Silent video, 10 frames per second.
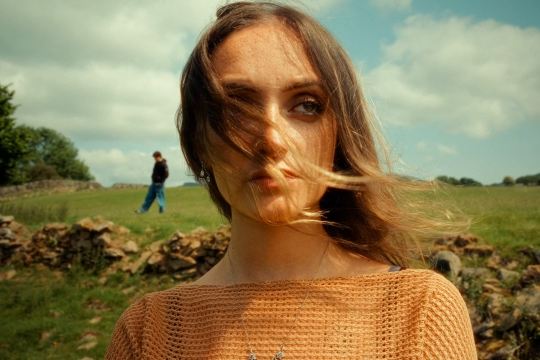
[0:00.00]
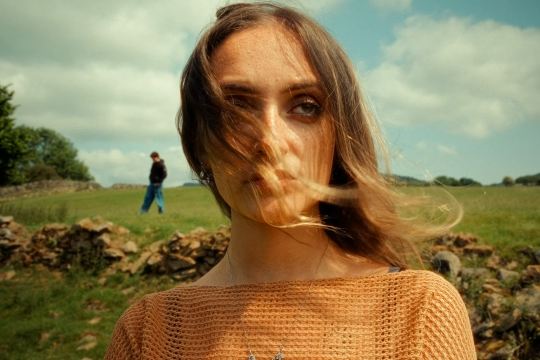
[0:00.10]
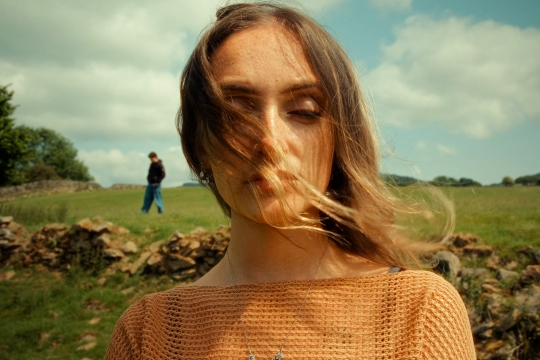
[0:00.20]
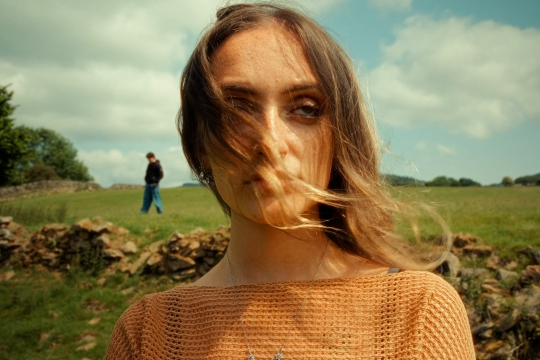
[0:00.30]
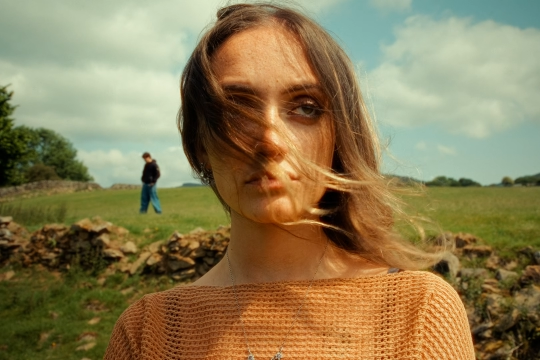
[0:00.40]
I
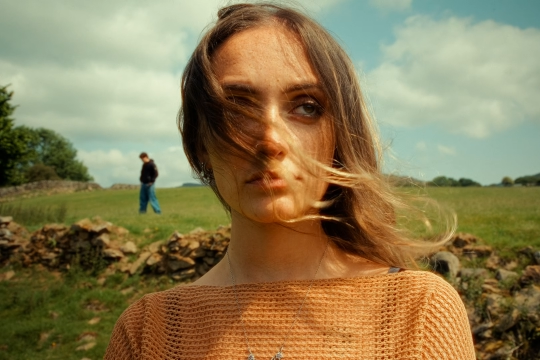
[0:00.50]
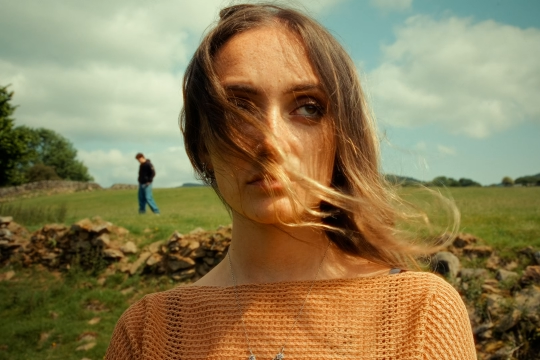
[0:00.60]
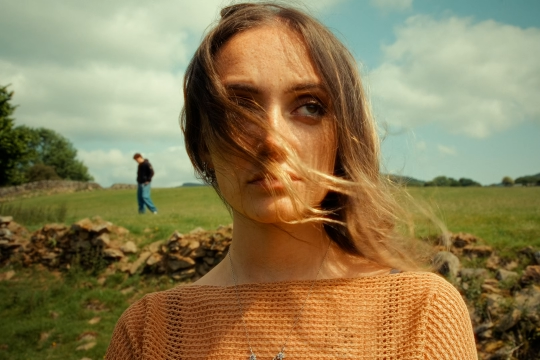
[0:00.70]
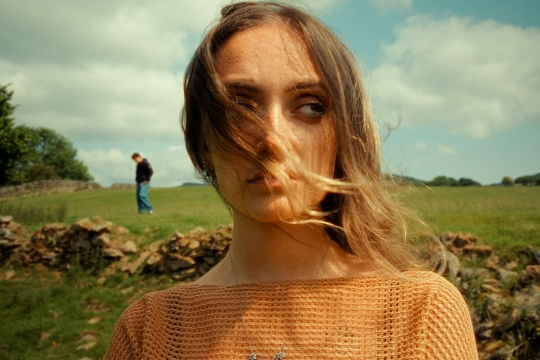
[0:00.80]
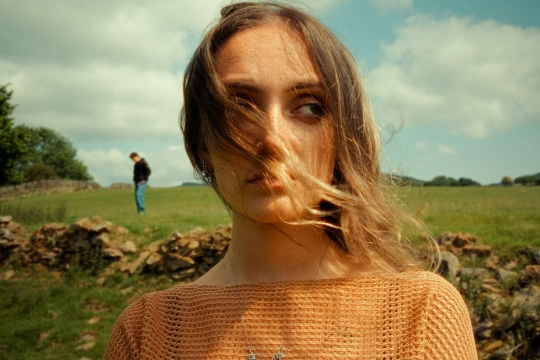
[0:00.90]
do really
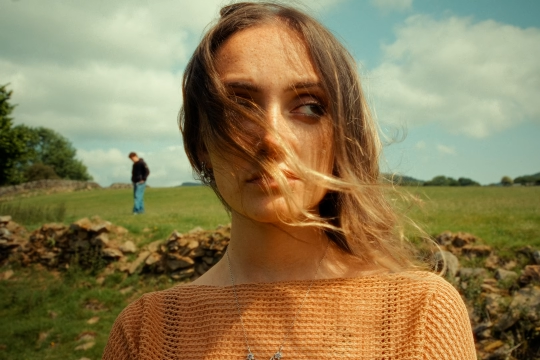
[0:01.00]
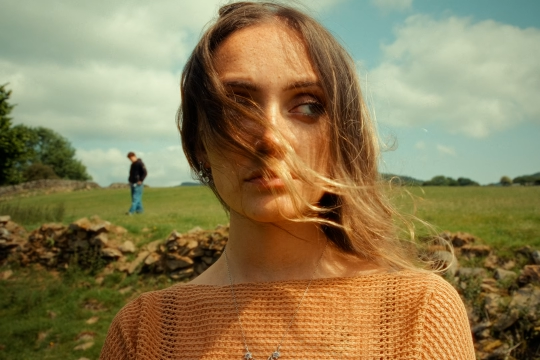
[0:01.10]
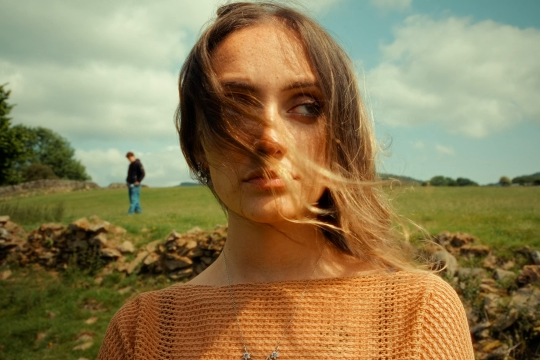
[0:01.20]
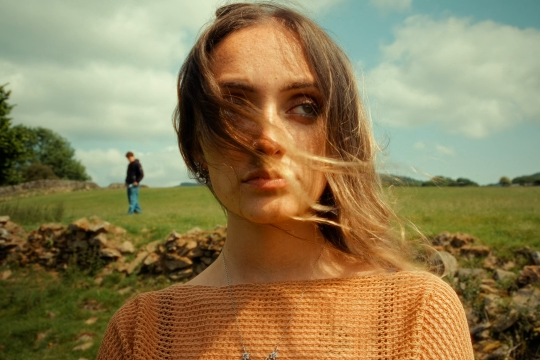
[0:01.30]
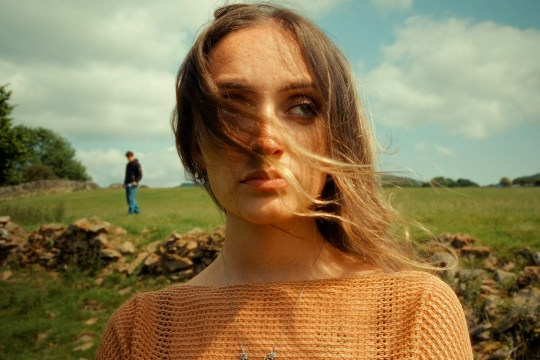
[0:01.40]
want to try the
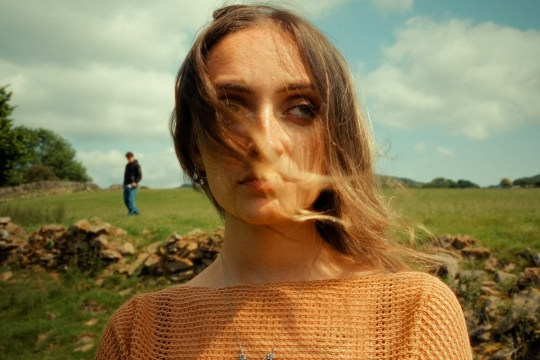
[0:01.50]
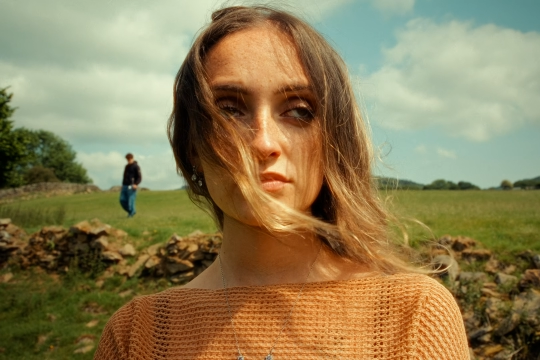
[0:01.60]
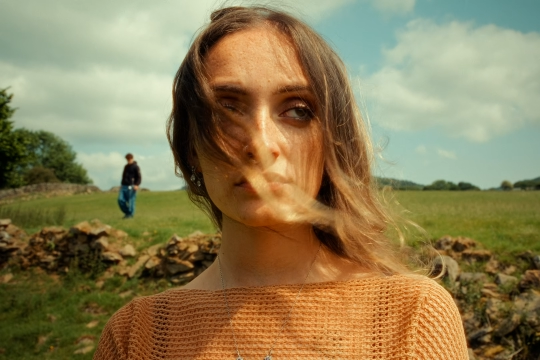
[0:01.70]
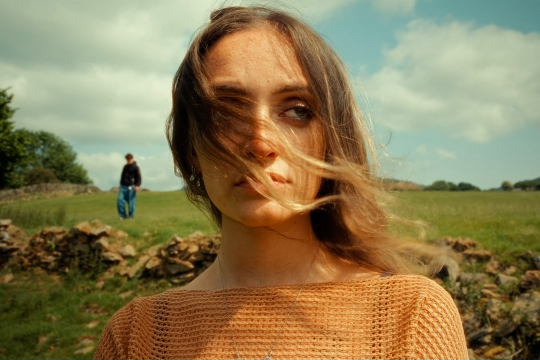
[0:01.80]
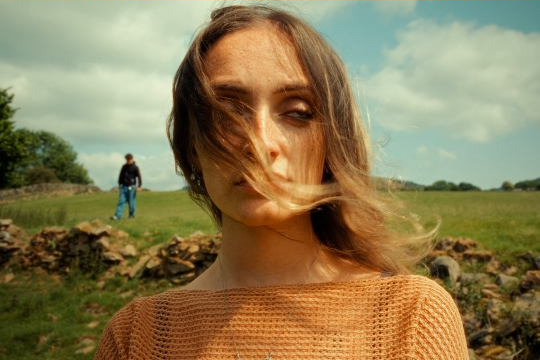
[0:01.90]
EL zone
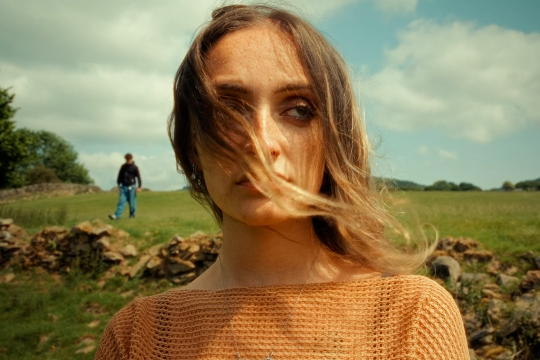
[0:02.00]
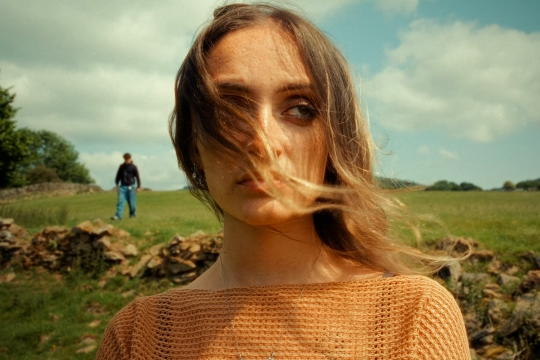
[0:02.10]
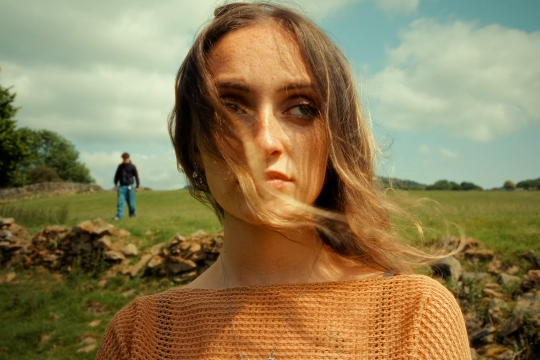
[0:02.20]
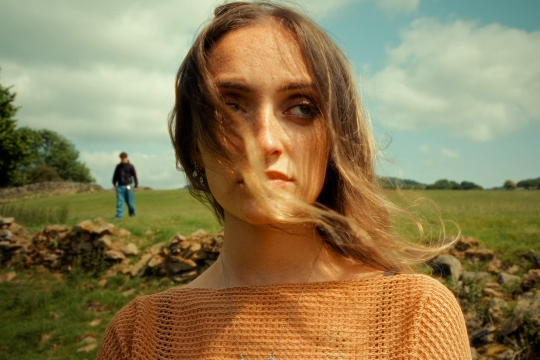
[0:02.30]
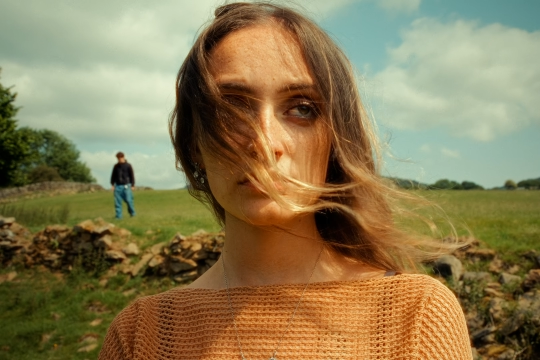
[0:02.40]
system.
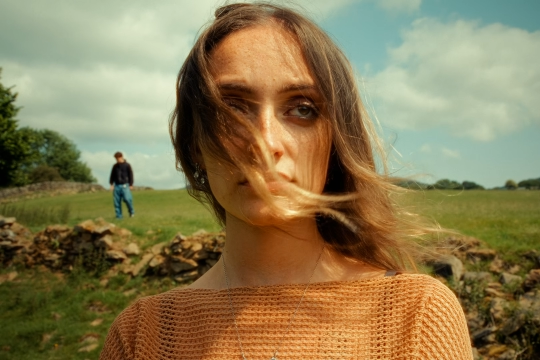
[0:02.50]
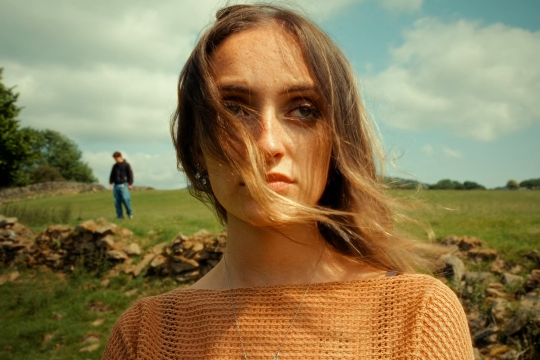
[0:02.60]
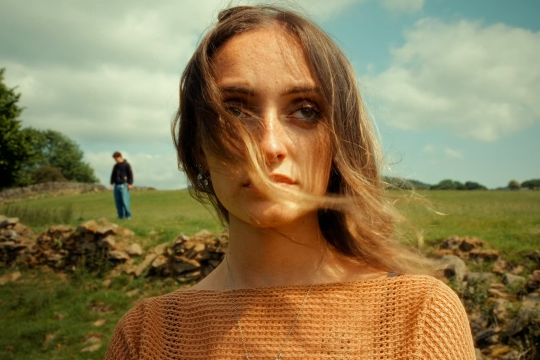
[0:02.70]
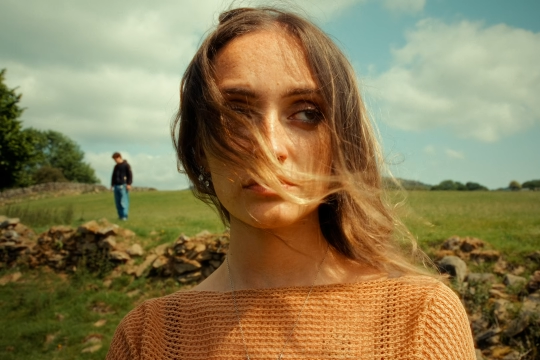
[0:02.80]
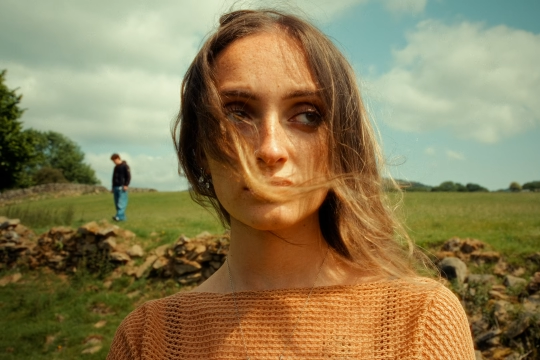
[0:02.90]
I don't have
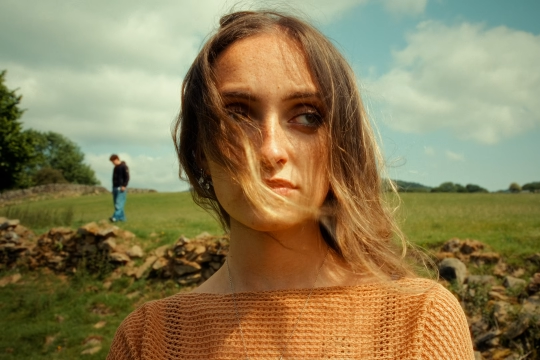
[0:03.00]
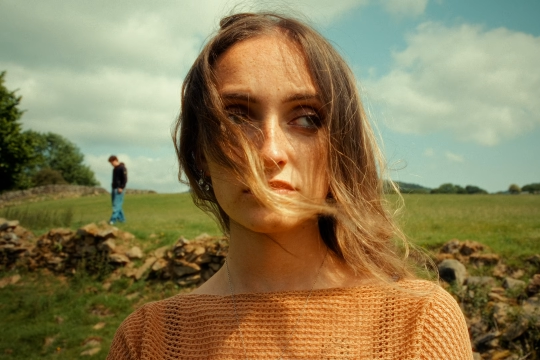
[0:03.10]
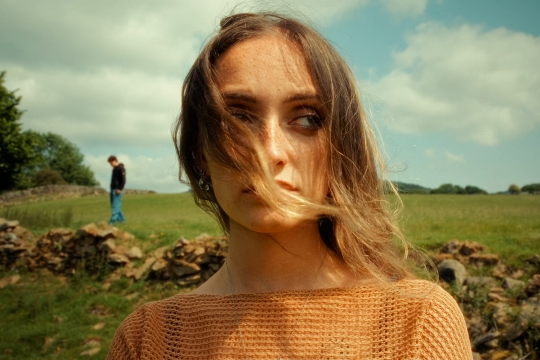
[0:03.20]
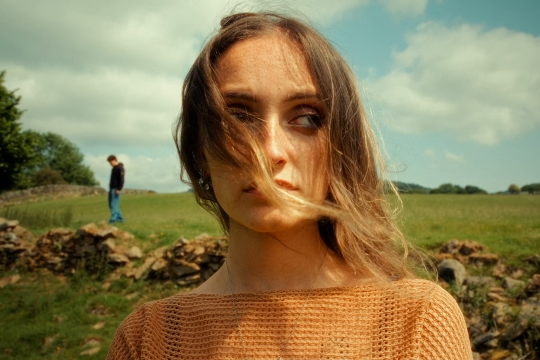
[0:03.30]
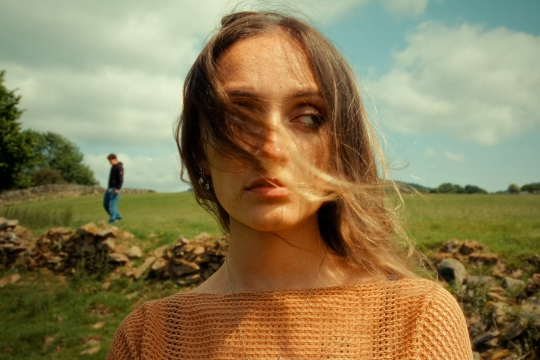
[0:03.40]
that on this
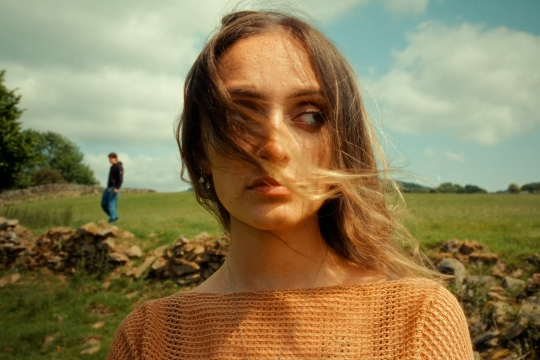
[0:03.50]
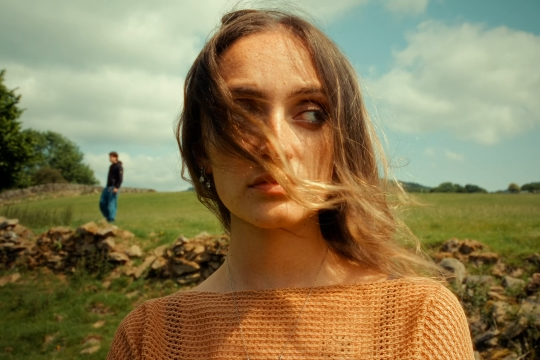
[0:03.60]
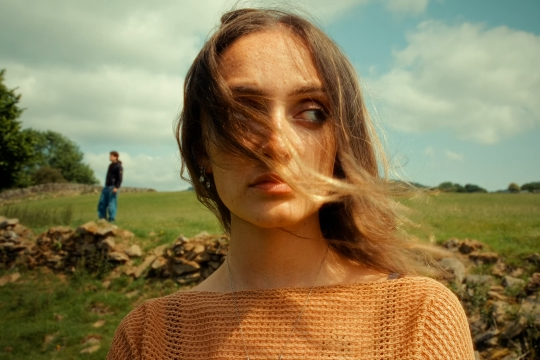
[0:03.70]
monitor.